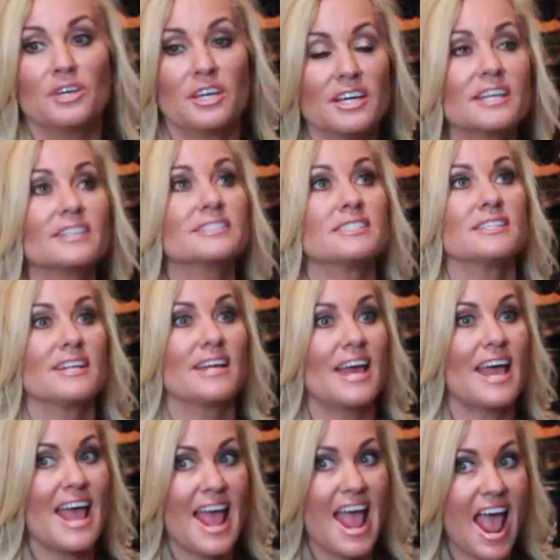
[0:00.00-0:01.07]
kicked
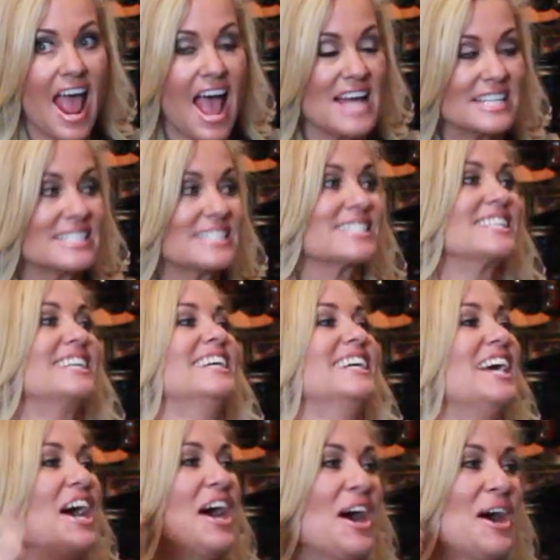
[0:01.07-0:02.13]

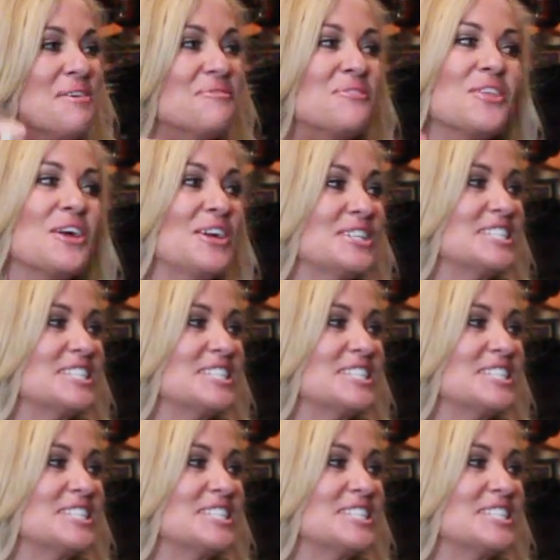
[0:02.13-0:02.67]
up there